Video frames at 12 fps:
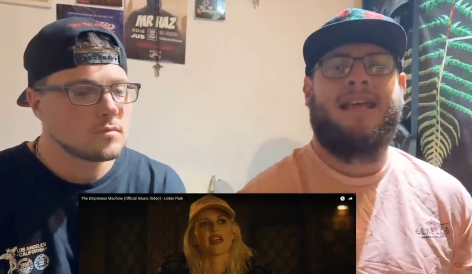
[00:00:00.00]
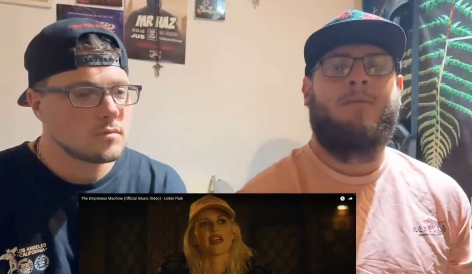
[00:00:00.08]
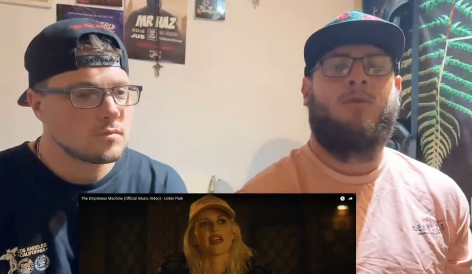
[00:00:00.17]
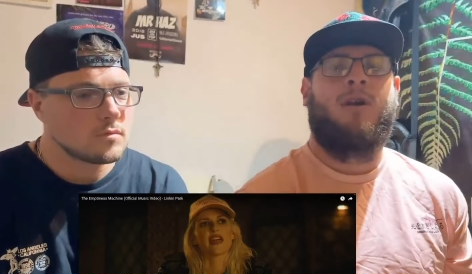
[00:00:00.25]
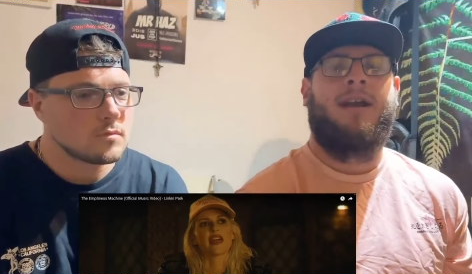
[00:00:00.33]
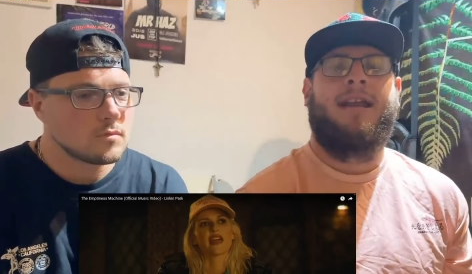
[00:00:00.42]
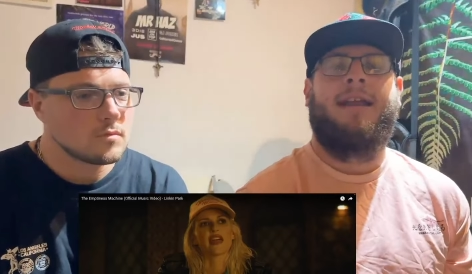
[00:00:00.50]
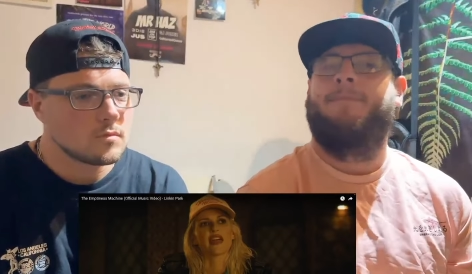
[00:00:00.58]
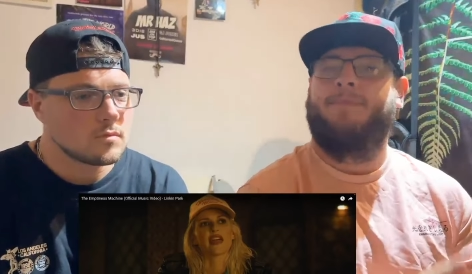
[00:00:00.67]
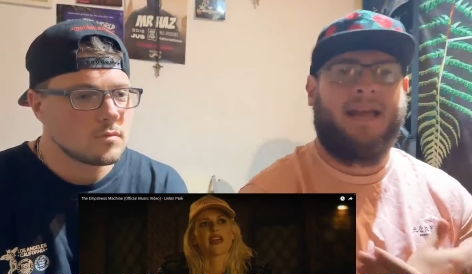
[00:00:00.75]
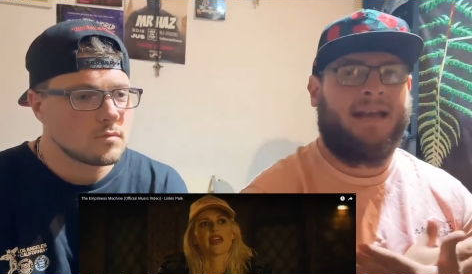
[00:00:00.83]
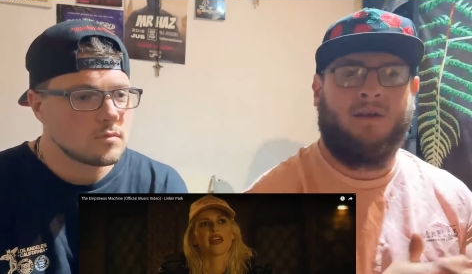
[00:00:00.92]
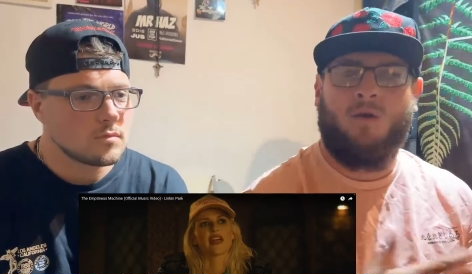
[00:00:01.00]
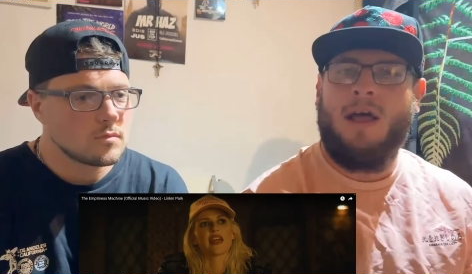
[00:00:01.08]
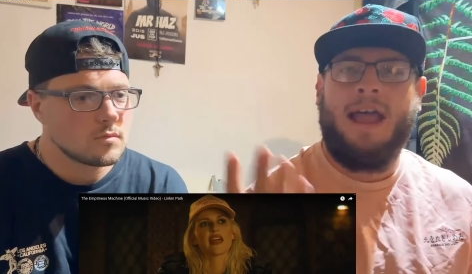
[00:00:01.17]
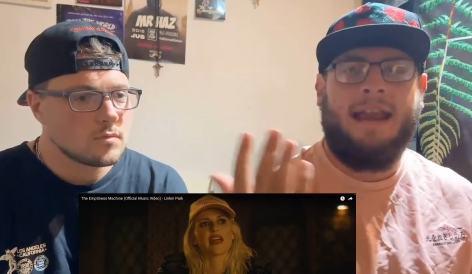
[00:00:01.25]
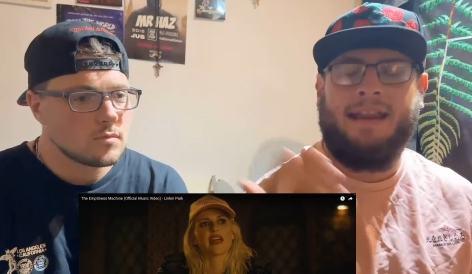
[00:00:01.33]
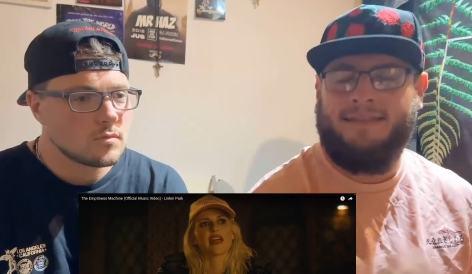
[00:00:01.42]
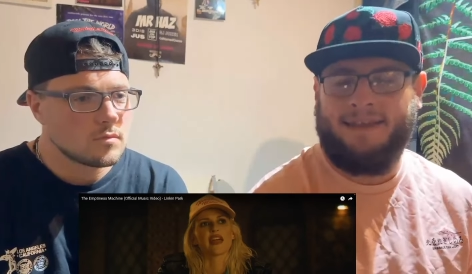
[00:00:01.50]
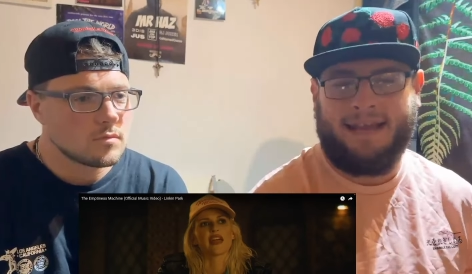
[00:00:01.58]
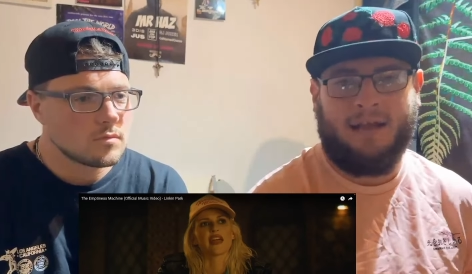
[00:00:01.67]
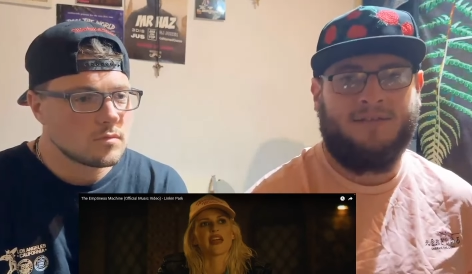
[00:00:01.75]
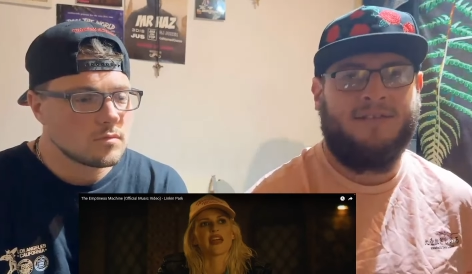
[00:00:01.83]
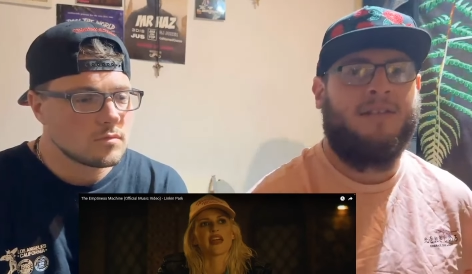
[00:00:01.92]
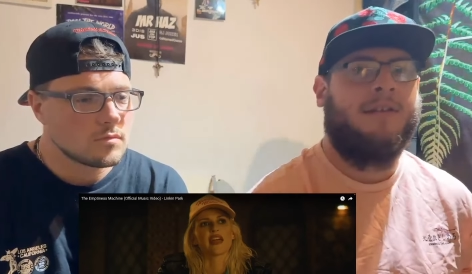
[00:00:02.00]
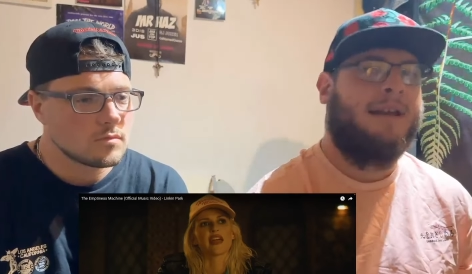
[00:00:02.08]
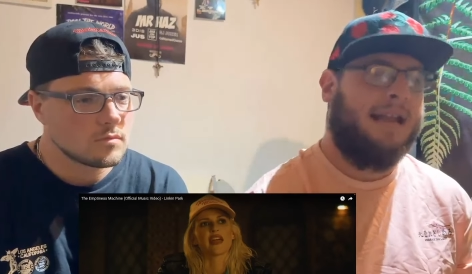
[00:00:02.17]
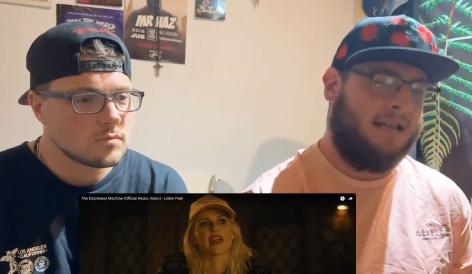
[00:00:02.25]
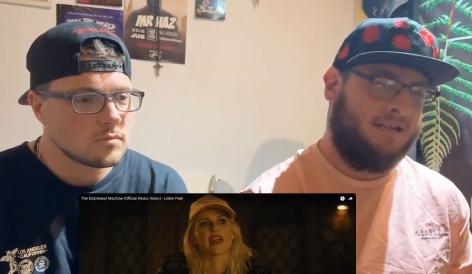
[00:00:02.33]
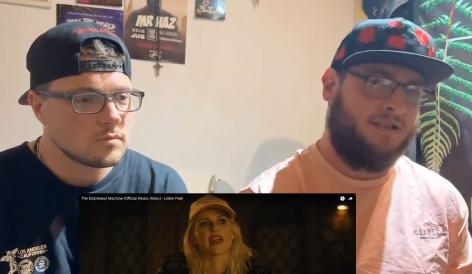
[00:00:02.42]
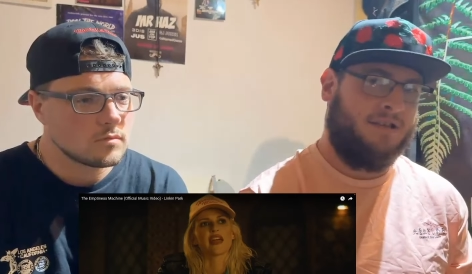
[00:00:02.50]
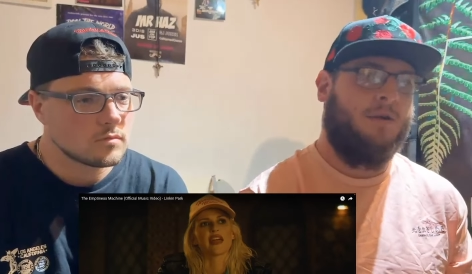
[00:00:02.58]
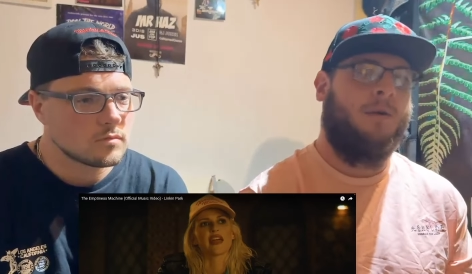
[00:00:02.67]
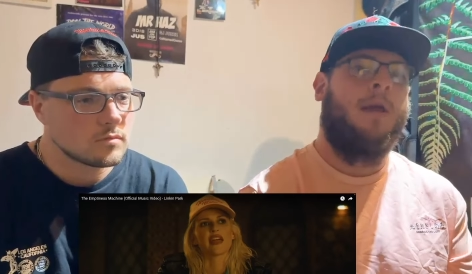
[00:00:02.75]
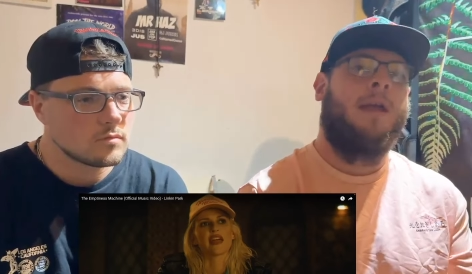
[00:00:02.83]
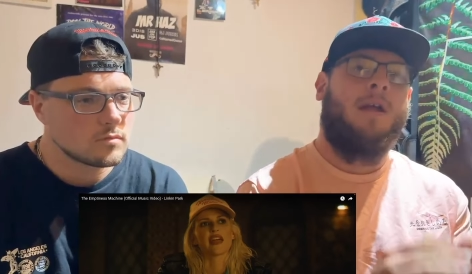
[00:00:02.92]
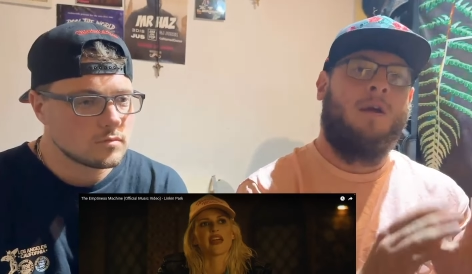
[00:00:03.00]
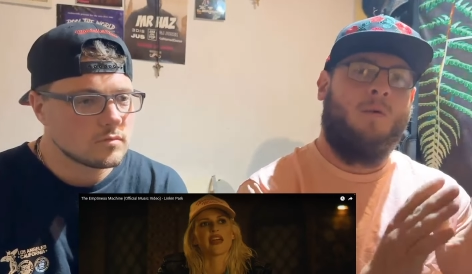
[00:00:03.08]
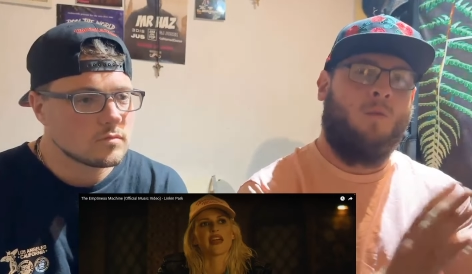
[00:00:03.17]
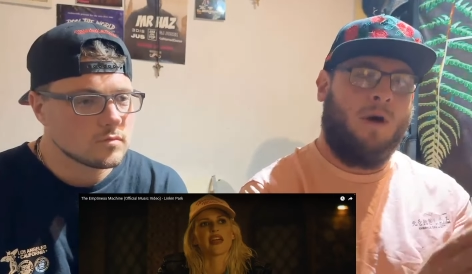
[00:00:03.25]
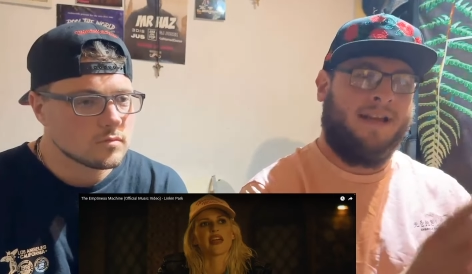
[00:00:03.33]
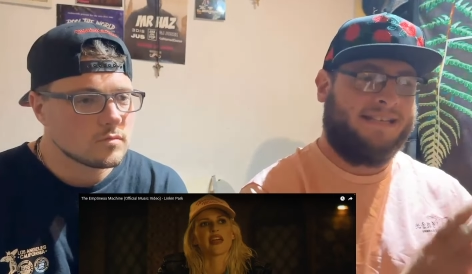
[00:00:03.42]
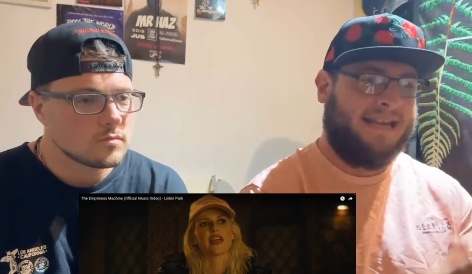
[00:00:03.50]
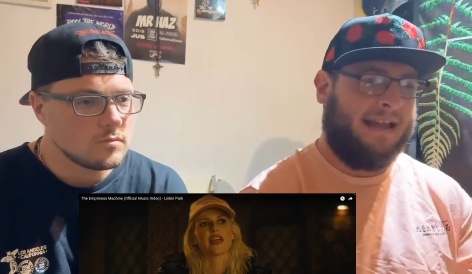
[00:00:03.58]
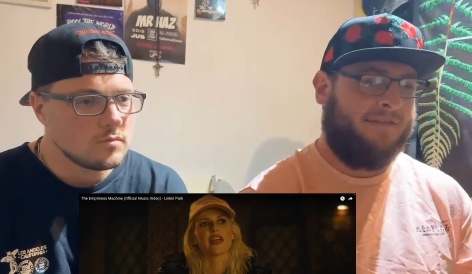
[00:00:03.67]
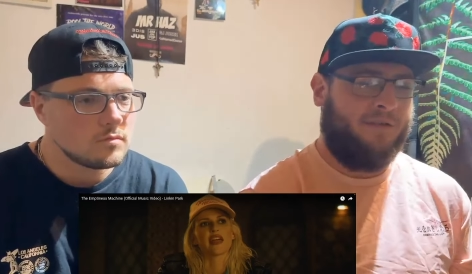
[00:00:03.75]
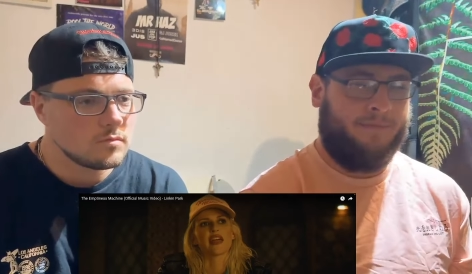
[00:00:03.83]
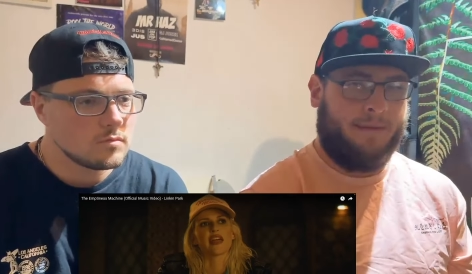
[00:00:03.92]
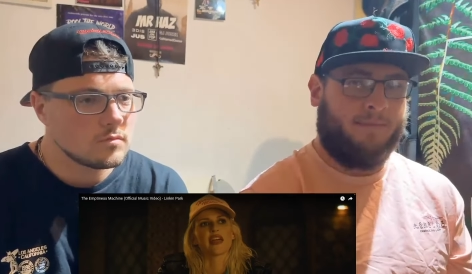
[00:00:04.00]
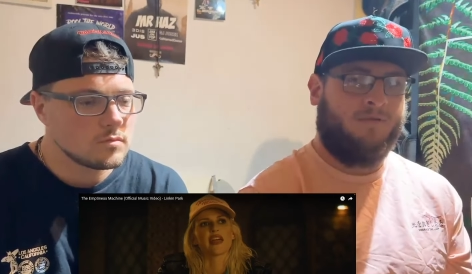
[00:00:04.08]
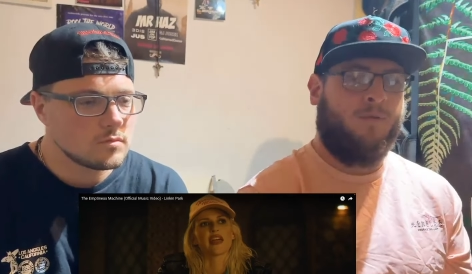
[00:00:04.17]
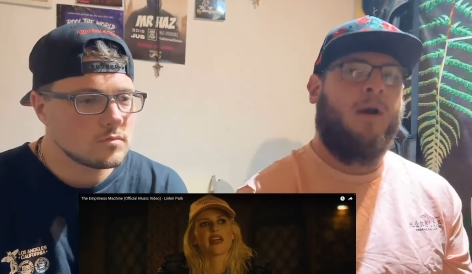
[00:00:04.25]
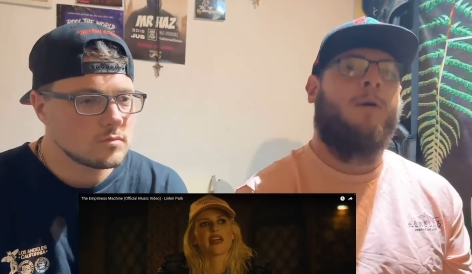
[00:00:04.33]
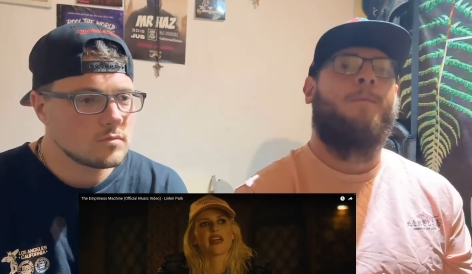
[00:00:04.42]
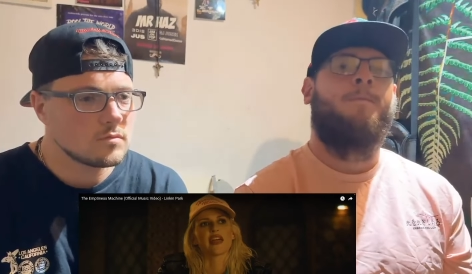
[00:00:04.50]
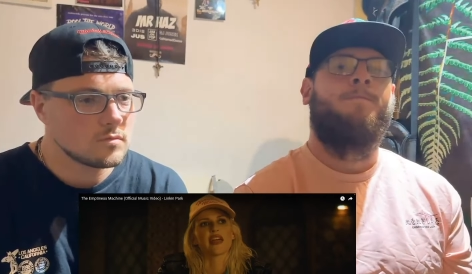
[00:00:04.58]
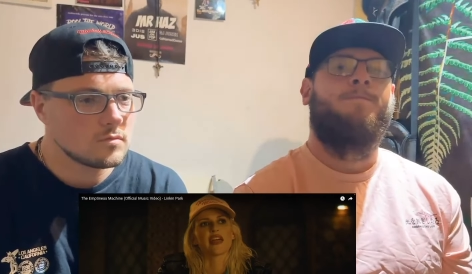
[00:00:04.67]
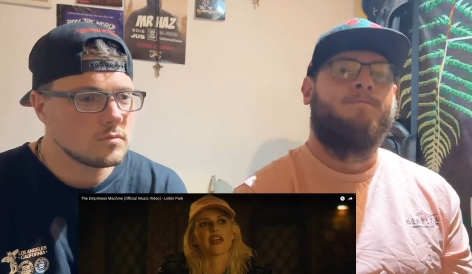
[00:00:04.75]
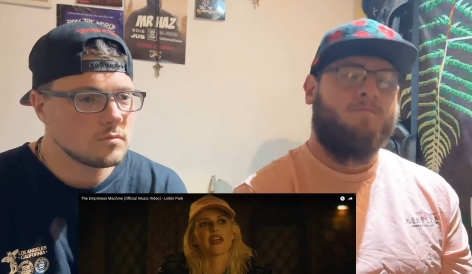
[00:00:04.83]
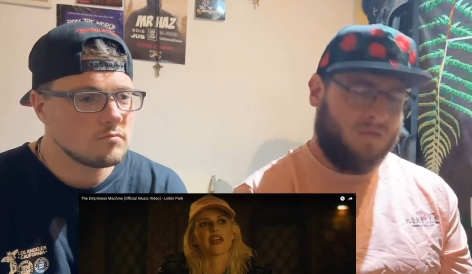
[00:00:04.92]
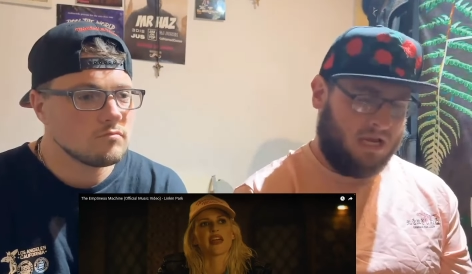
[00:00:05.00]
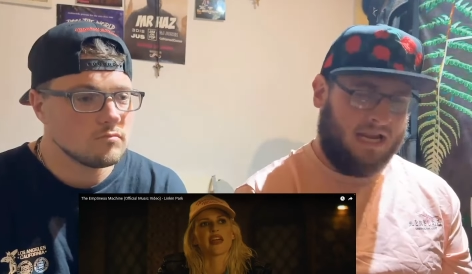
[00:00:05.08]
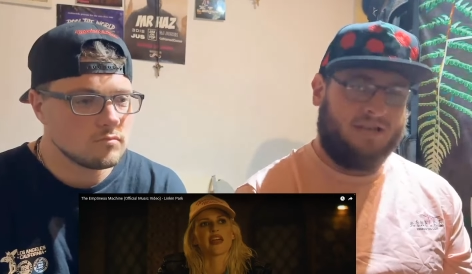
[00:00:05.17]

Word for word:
Speaker 1: already, and anything else, let us know. What is next from them as well? Mm. Let us